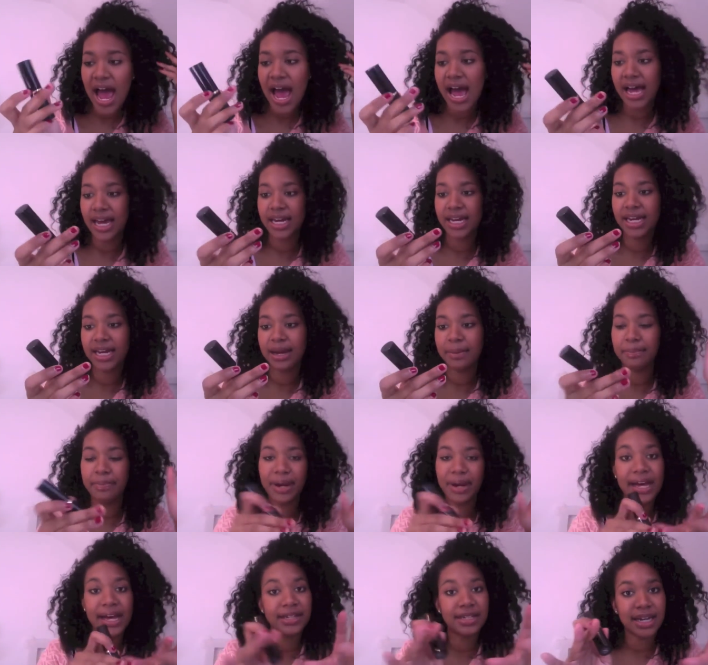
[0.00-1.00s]
and it
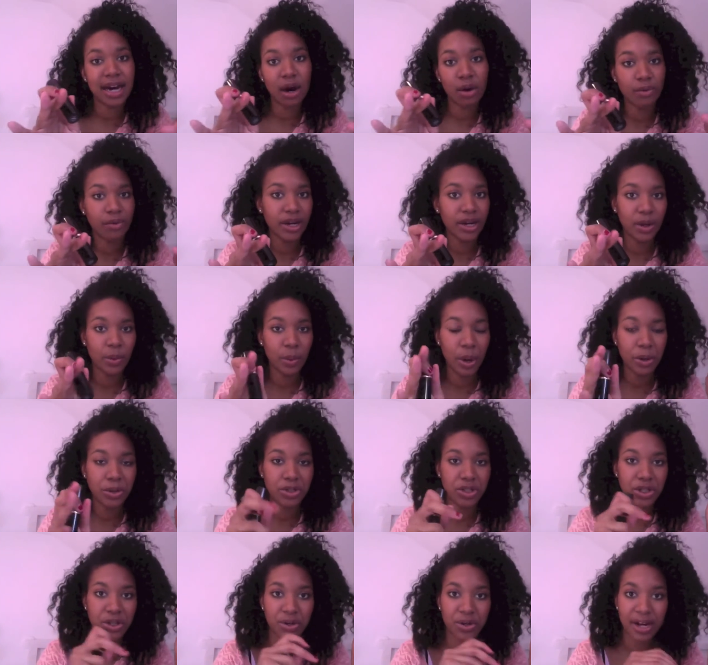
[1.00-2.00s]
blends out really well,
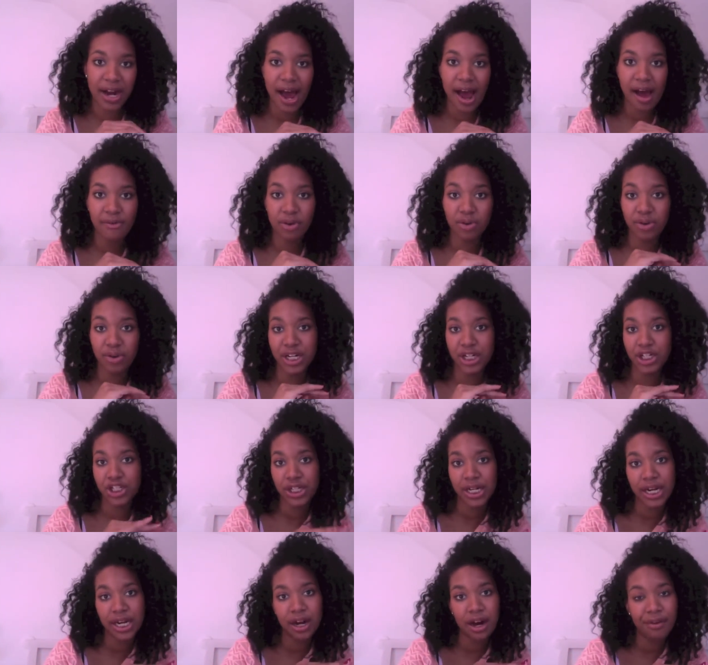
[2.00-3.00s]
so you can have a really
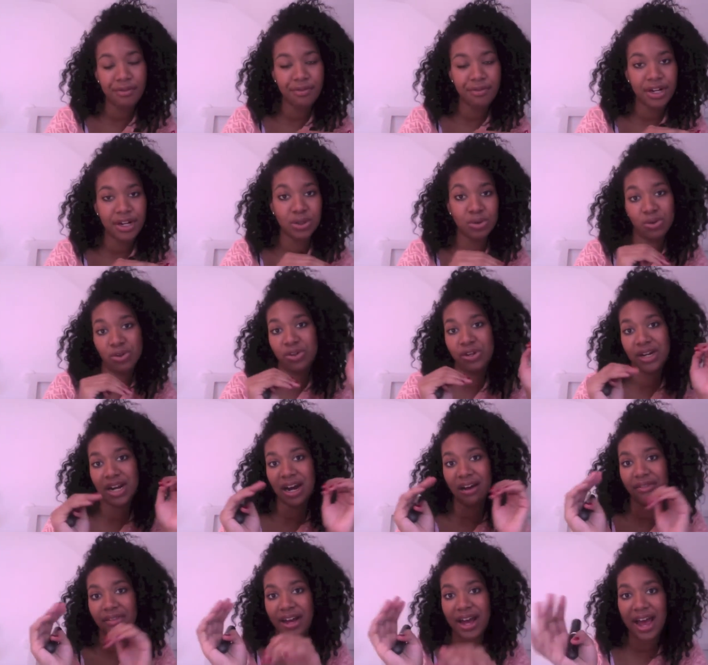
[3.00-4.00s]
sheer coverage or you can
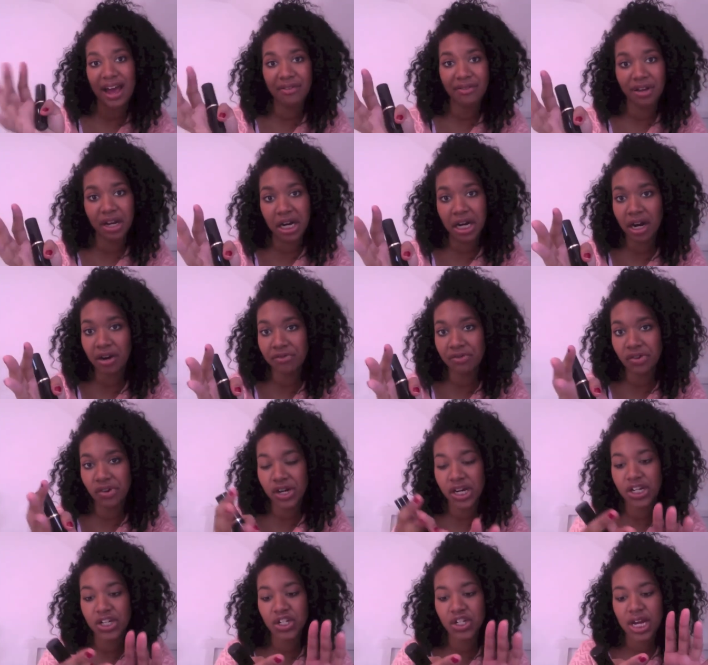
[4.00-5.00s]
have a heavier
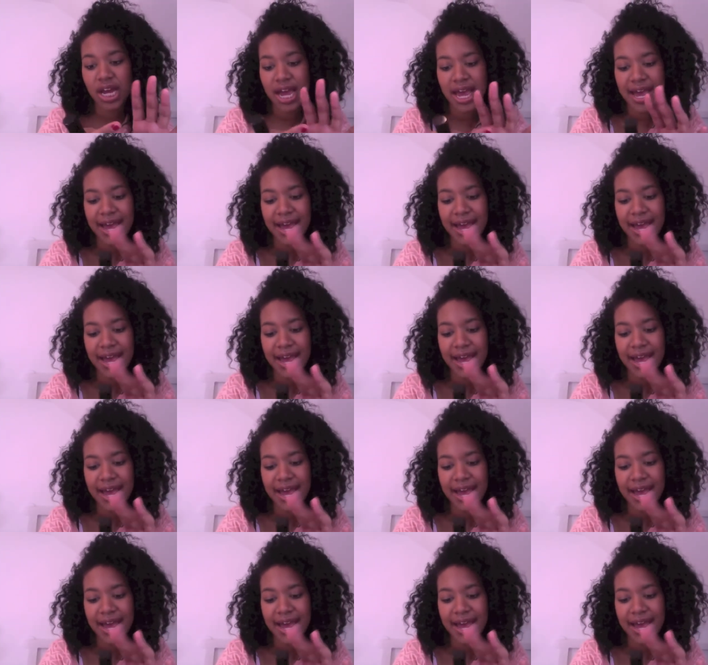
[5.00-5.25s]
coverage.